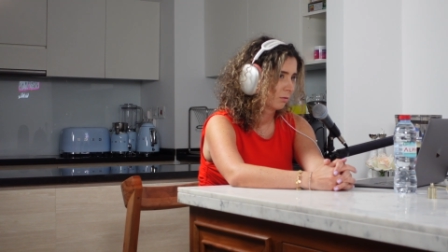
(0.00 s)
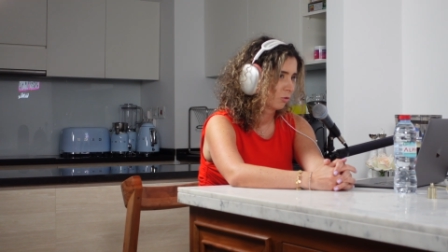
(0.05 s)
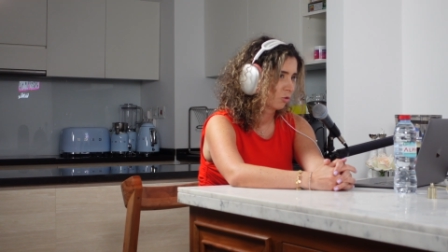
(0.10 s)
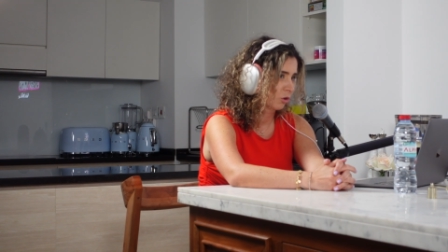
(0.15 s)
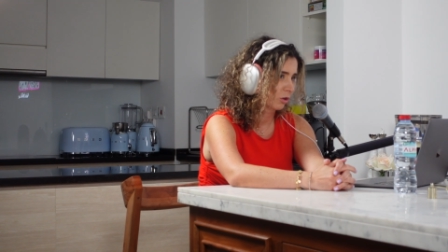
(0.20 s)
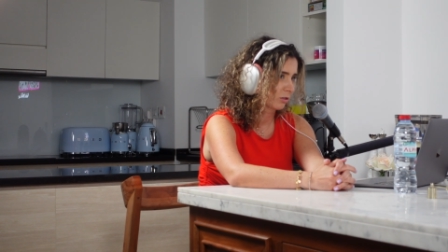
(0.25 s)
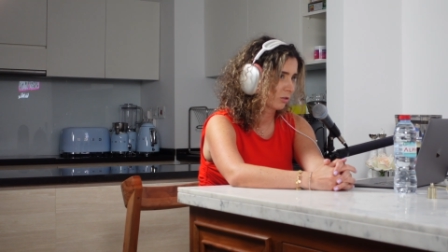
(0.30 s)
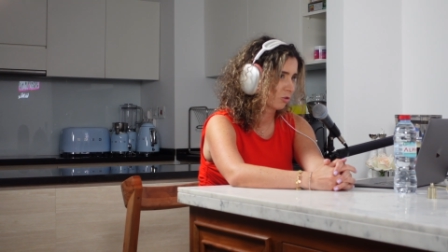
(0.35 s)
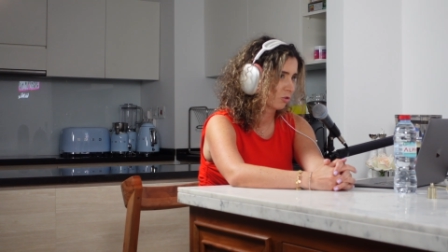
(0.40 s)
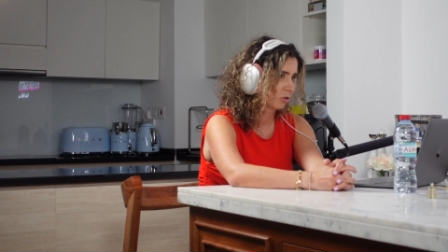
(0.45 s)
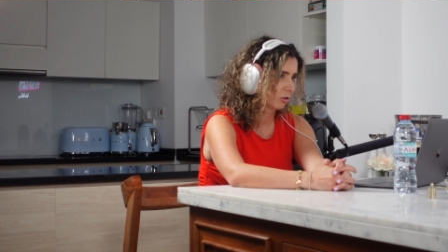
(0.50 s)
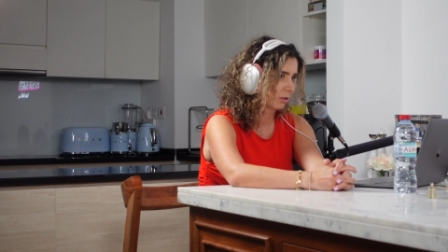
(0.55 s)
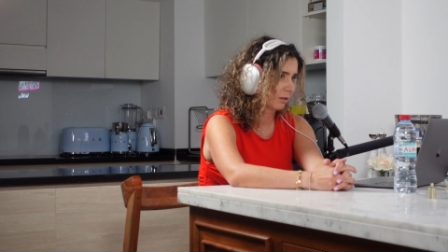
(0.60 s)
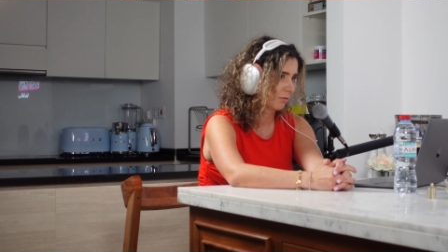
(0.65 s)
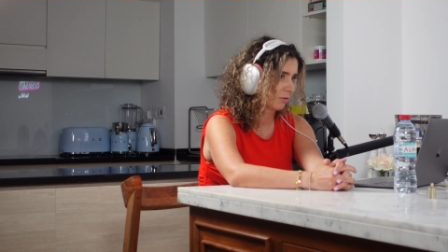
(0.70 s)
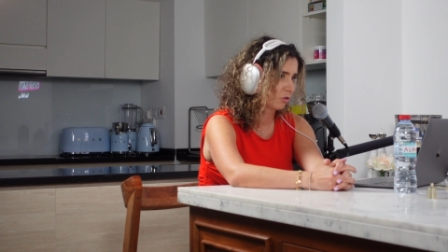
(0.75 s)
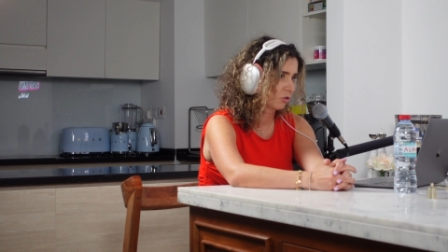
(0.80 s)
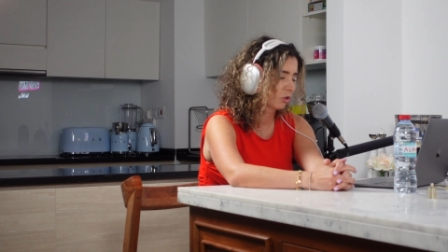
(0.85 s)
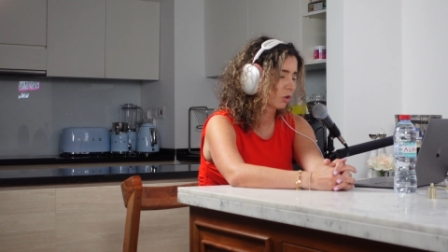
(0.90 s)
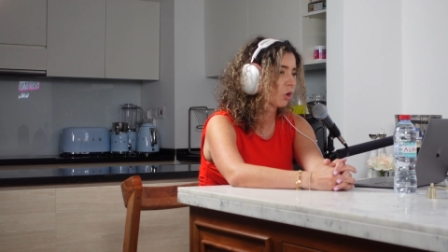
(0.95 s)
trust each other,
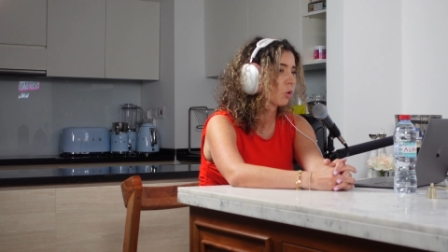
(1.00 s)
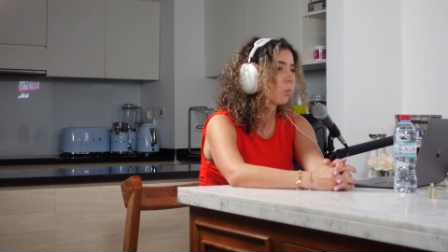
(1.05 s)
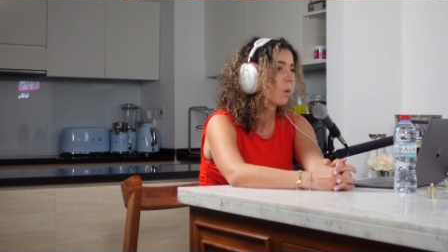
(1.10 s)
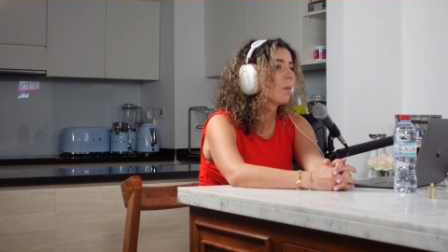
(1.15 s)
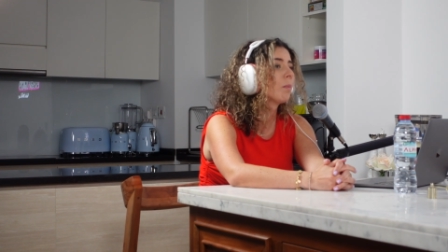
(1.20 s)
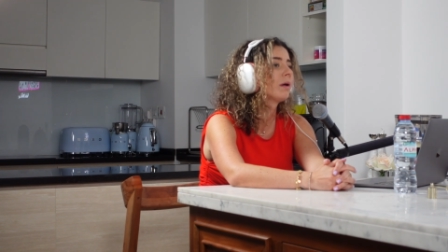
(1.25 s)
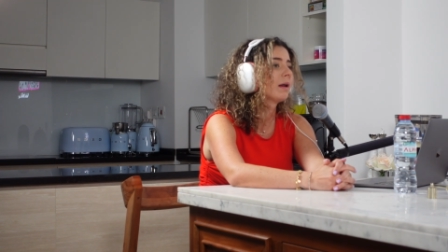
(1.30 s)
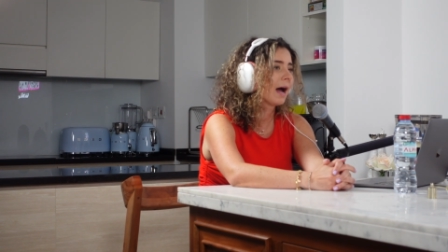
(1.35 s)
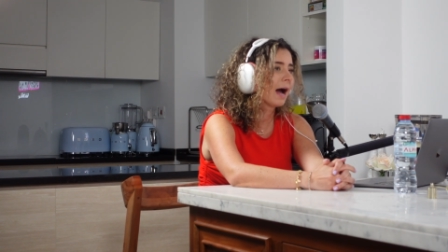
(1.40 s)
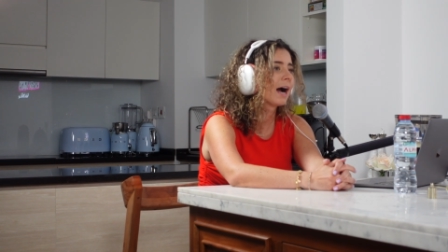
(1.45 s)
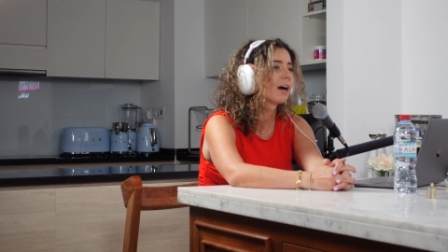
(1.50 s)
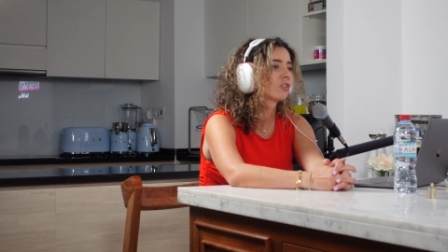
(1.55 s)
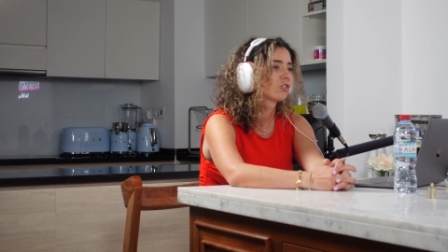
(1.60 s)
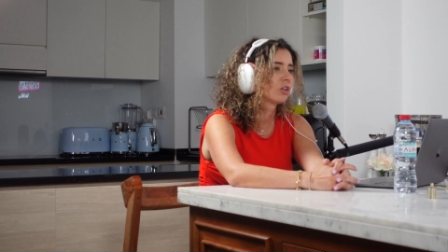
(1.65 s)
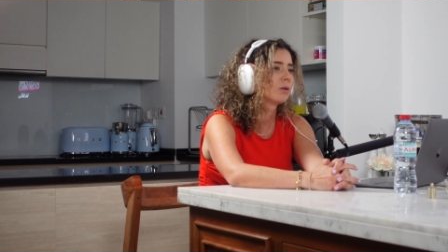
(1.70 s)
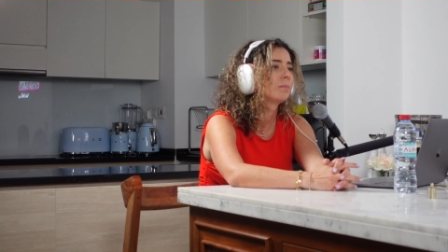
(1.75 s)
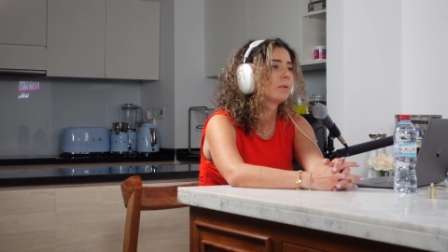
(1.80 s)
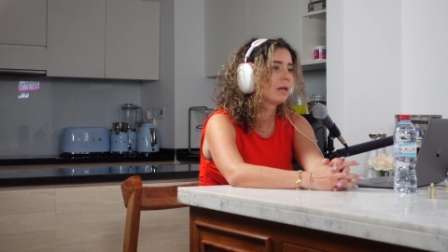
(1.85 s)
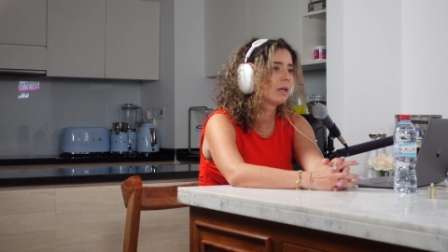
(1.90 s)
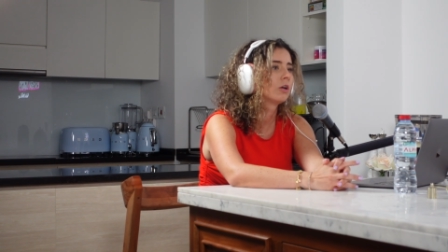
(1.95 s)
love each other? Or what would but,
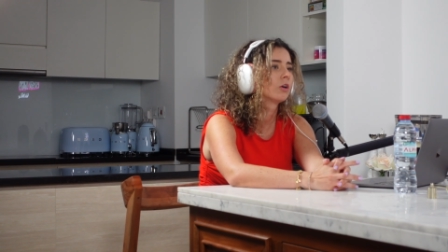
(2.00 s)
actually be